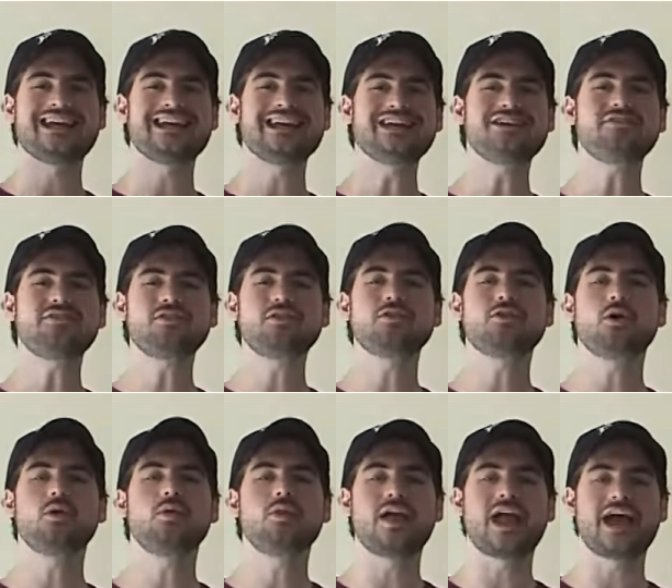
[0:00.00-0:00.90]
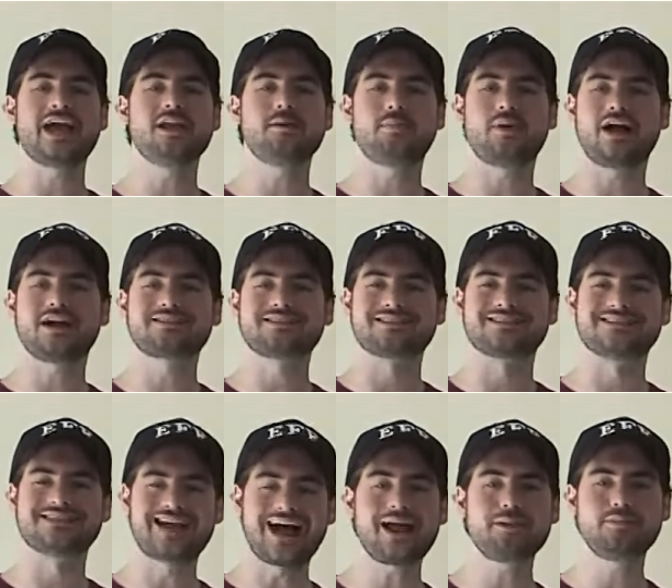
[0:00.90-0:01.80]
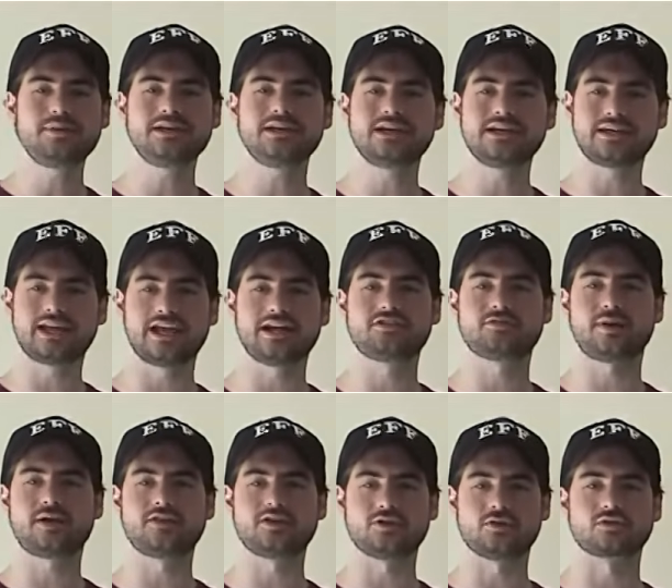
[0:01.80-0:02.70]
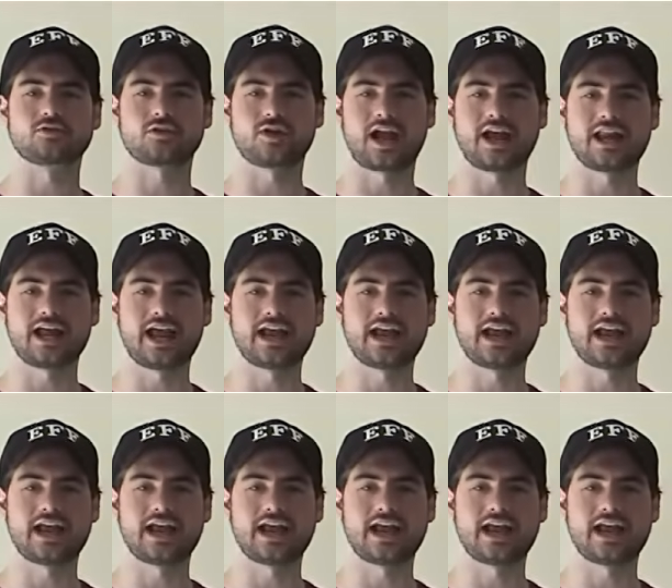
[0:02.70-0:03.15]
even though the edit box is not being engaged by the user in